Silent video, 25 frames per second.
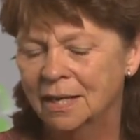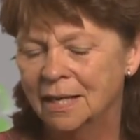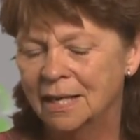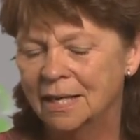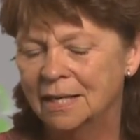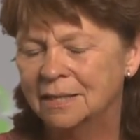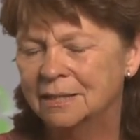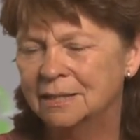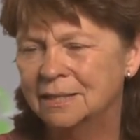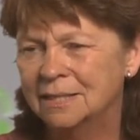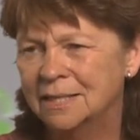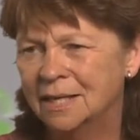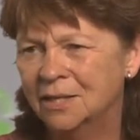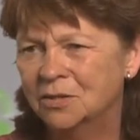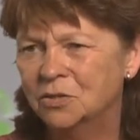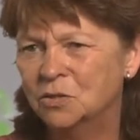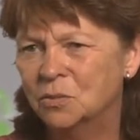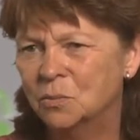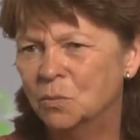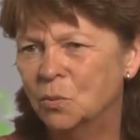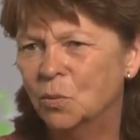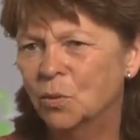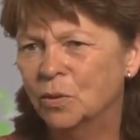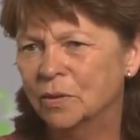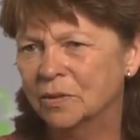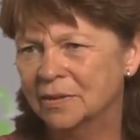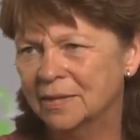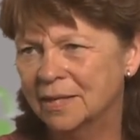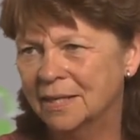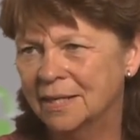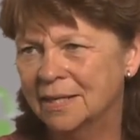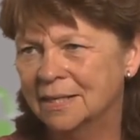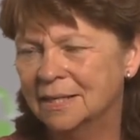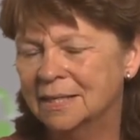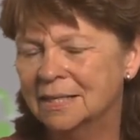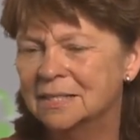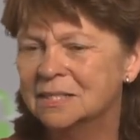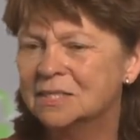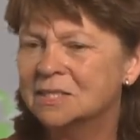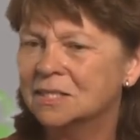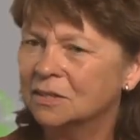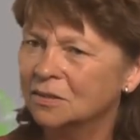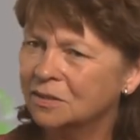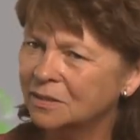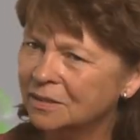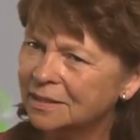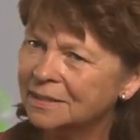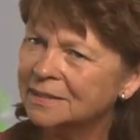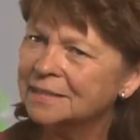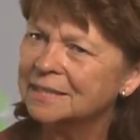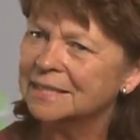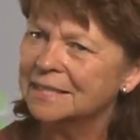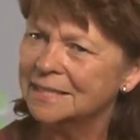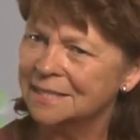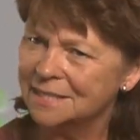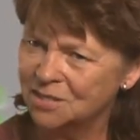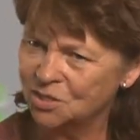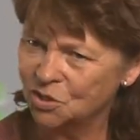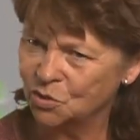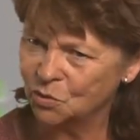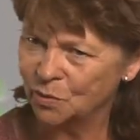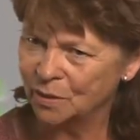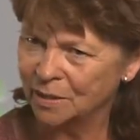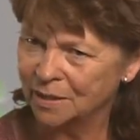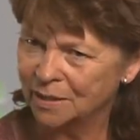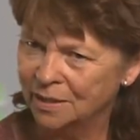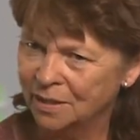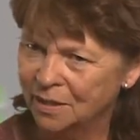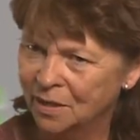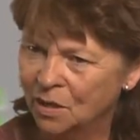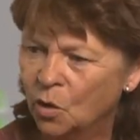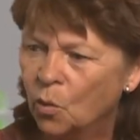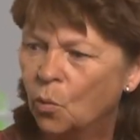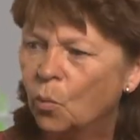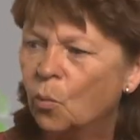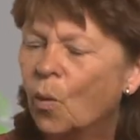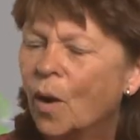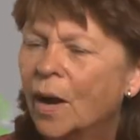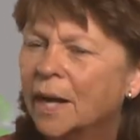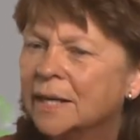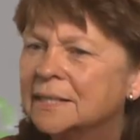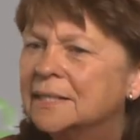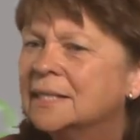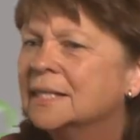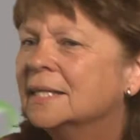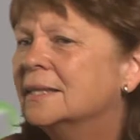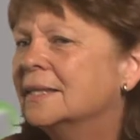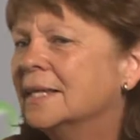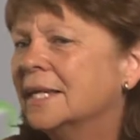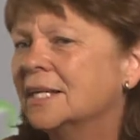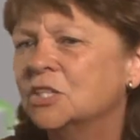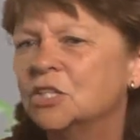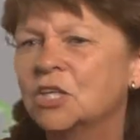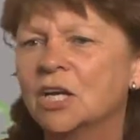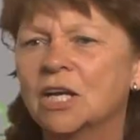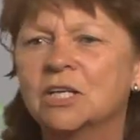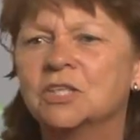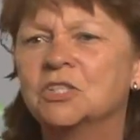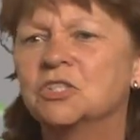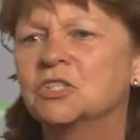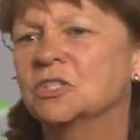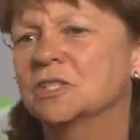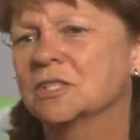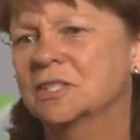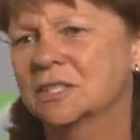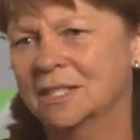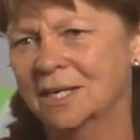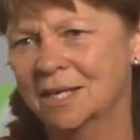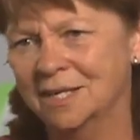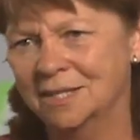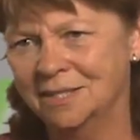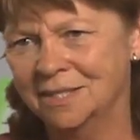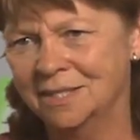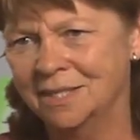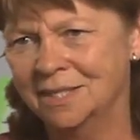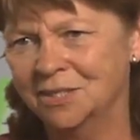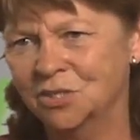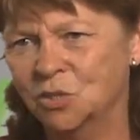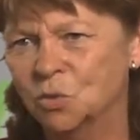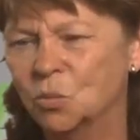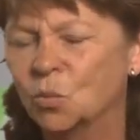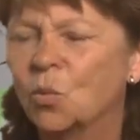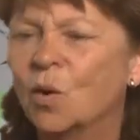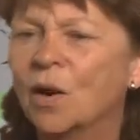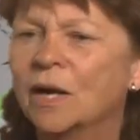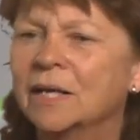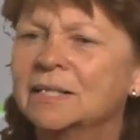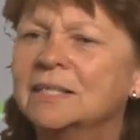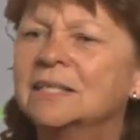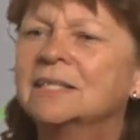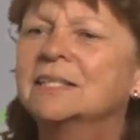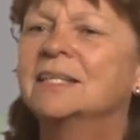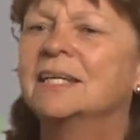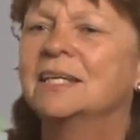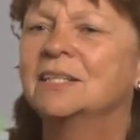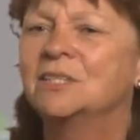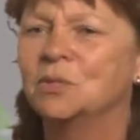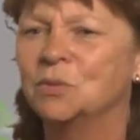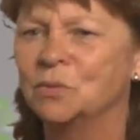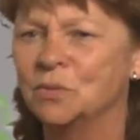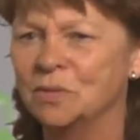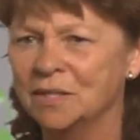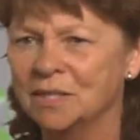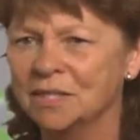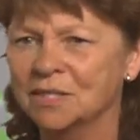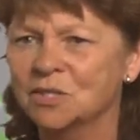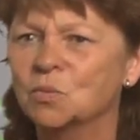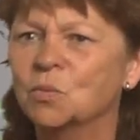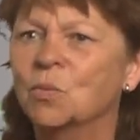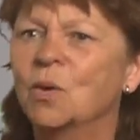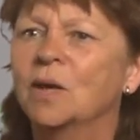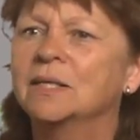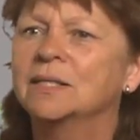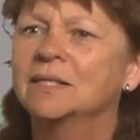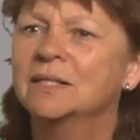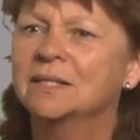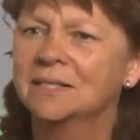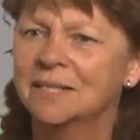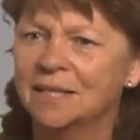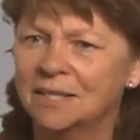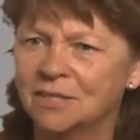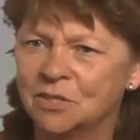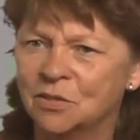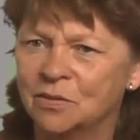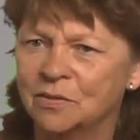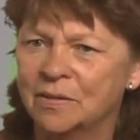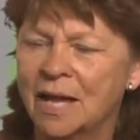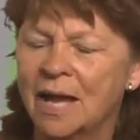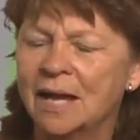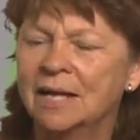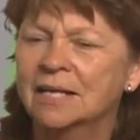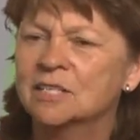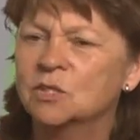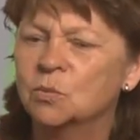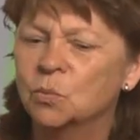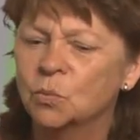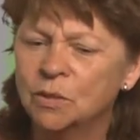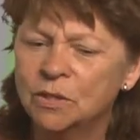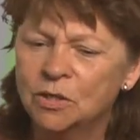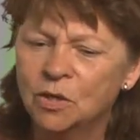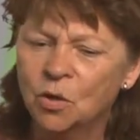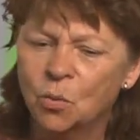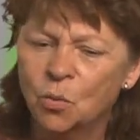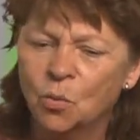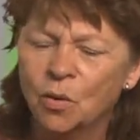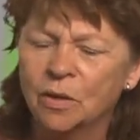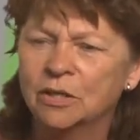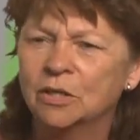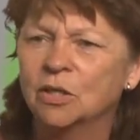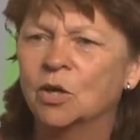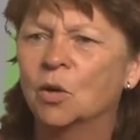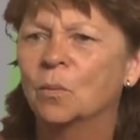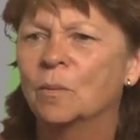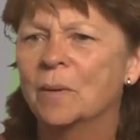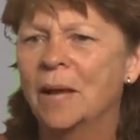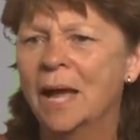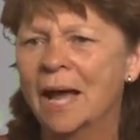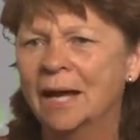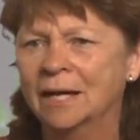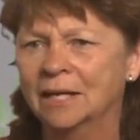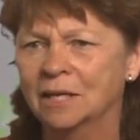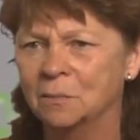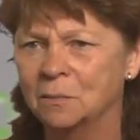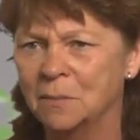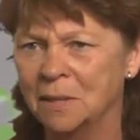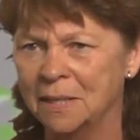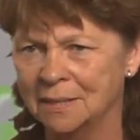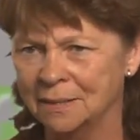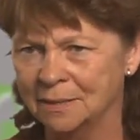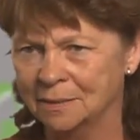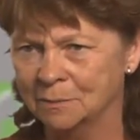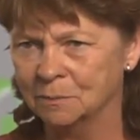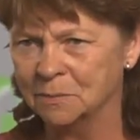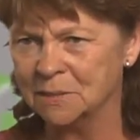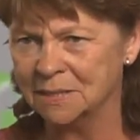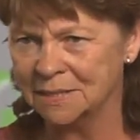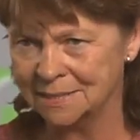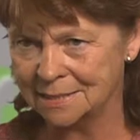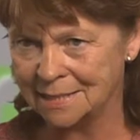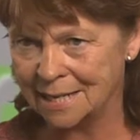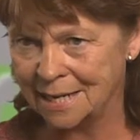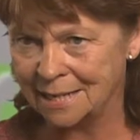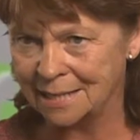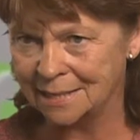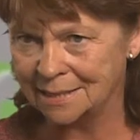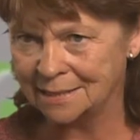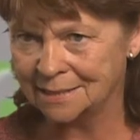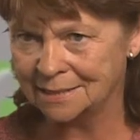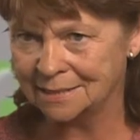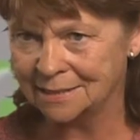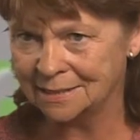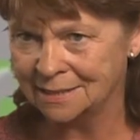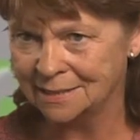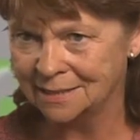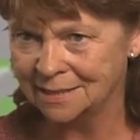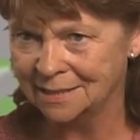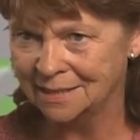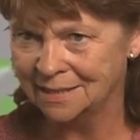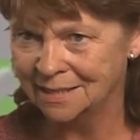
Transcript: And the other important thing is to look at the history. Why did they change the state ditch? Why did they do this? Why did they do that? Because we don't want to go back and make mistakes